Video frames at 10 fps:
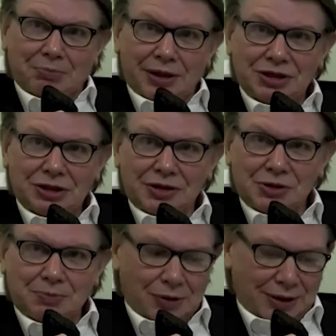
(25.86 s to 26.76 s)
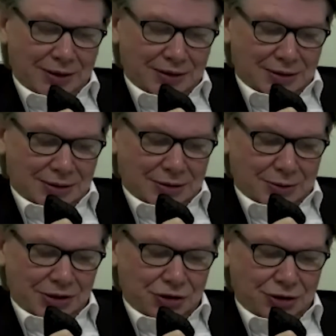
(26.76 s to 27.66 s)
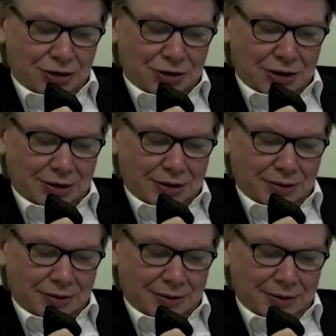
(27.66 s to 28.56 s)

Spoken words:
pleasure this morning to introduce our